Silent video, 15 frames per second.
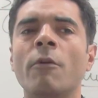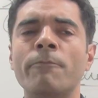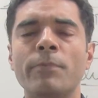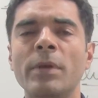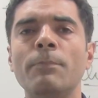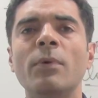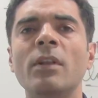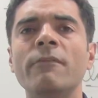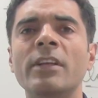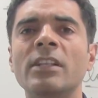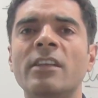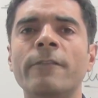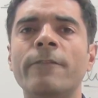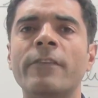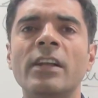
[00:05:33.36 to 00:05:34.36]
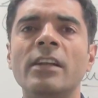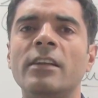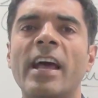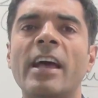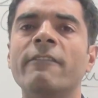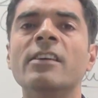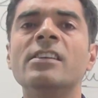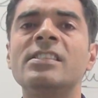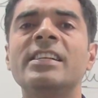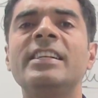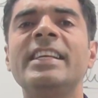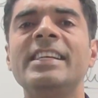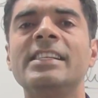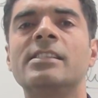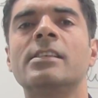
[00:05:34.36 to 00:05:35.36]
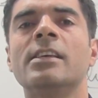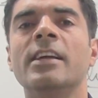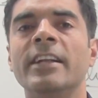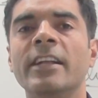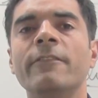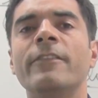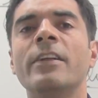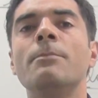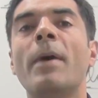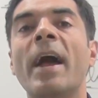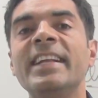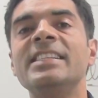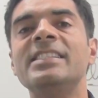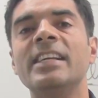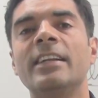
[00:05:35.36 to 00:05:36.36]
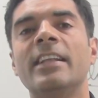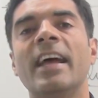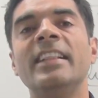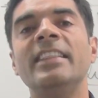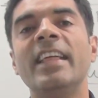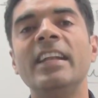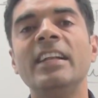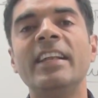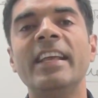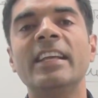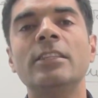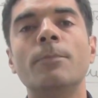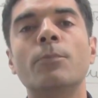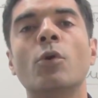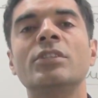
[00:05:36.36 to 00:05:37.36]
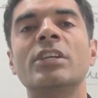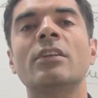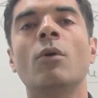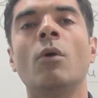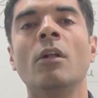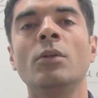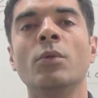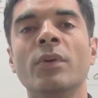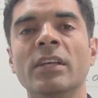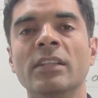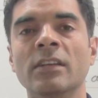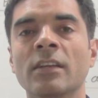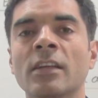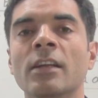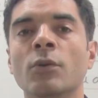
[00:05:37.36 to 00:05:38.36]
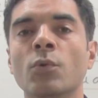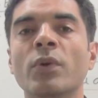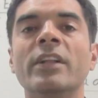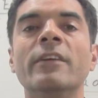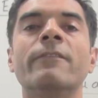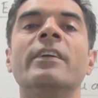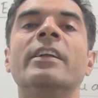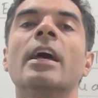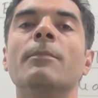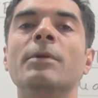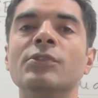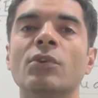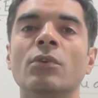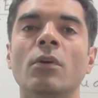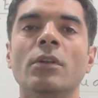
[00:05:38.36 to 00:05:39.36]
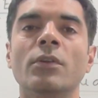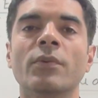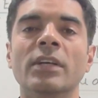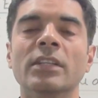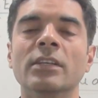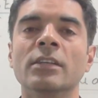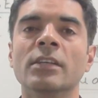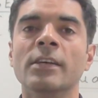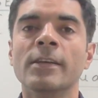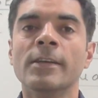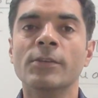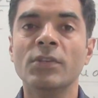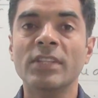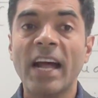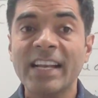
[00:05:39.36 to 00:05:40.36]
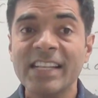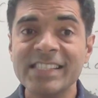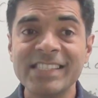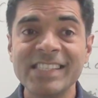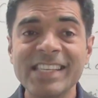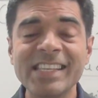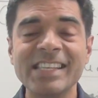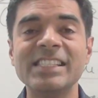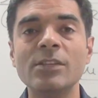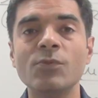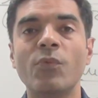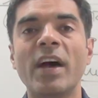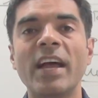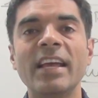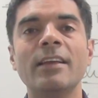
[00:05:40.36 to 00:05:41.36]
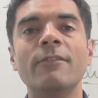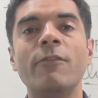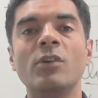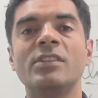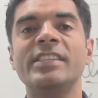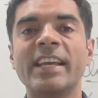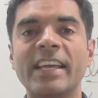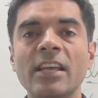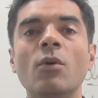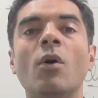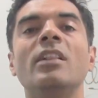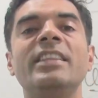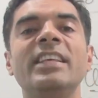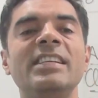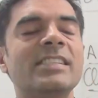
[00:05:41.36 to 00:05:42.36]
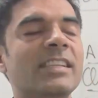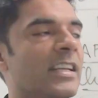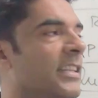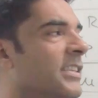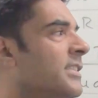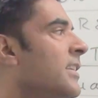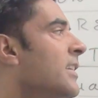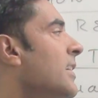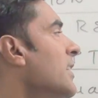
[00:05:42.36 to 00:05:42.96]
people with different diversities, different mindset, and then take the project altogether to a different dimension altogether. So that is the reason why, for checking all these skills,